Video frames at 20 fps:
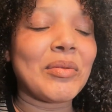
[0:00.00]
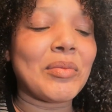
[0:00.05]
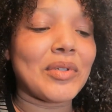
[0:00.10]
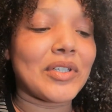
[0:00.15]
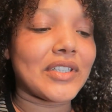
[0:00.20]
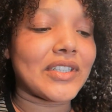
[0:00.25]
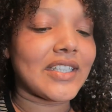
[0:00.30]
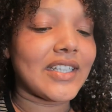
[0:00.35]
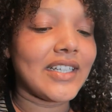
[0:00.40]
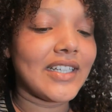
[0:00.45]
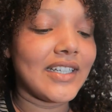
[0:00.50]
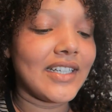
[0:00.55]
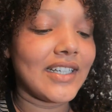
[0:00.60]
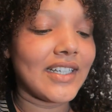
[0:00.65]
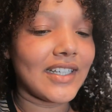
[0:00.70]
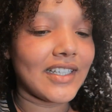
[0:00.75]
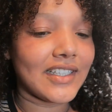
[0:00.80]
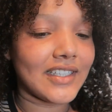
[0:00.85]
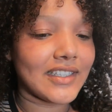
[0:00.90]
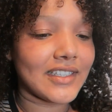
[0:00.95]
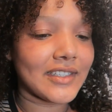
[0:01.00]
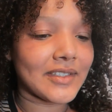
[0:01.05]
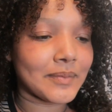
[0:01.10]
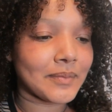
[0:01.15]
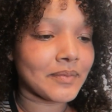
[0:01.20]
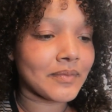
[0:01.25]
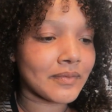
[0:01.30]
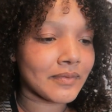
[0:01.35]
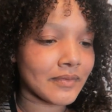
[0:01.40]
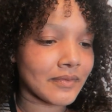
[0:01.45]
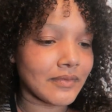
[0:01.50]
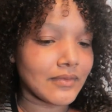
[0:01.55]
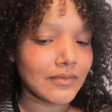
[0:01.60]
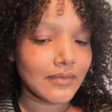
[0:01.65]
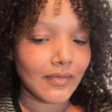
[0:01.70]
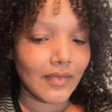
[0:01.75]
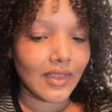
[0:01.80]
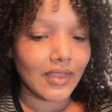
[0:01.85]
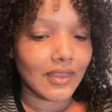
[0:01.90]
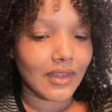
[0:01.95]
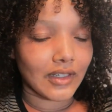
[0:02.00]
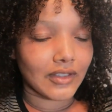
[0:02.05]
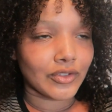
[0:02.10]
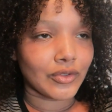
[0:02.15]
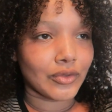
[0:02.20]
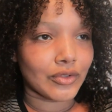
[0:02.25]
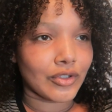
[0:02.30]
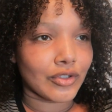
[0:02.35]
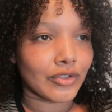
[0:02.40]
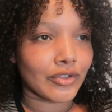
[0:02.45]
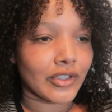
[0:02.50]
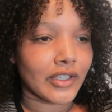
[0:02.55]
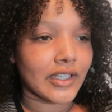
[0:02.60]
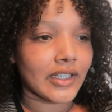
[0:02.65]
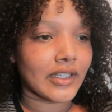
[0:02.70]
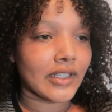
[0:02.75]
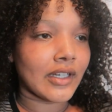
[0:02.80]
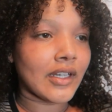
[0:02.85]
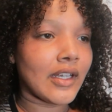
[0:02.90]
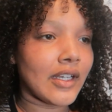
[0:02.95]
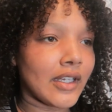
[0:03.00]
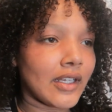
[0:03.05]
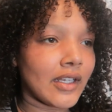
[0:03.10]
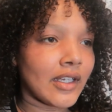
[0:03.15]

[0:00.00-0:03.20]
But then took the train.